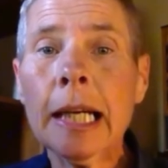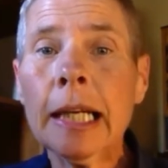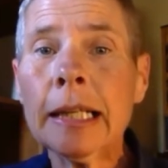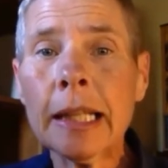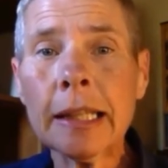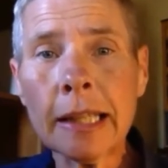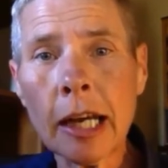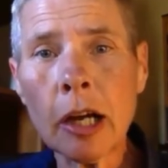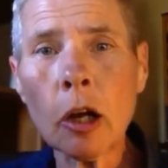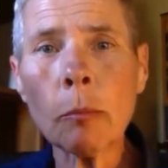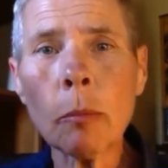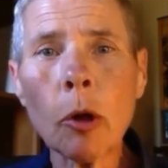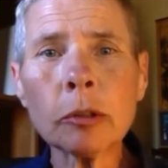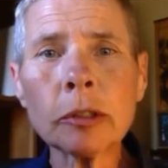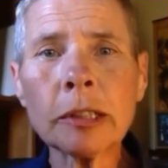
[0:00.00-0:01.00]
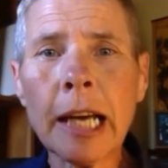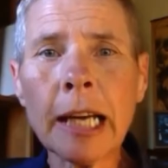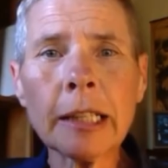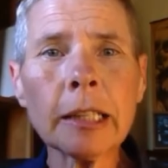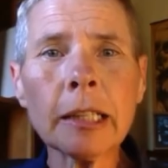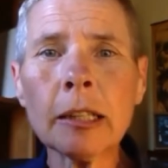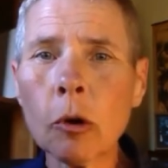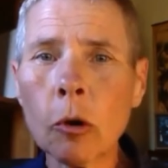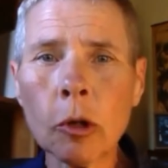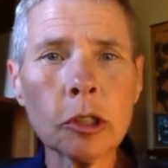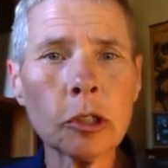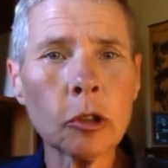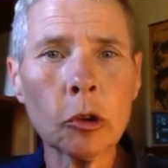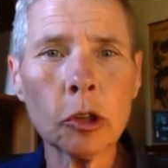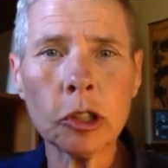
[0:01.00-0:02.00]
that they are most likely going
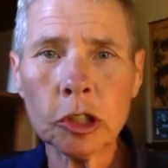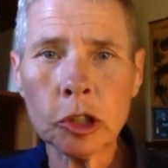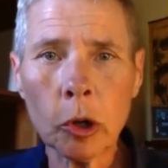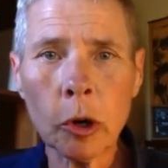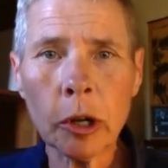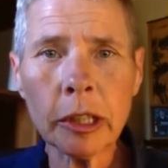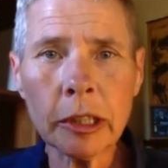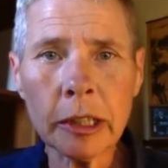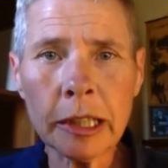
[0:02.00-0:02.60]
to enjoy,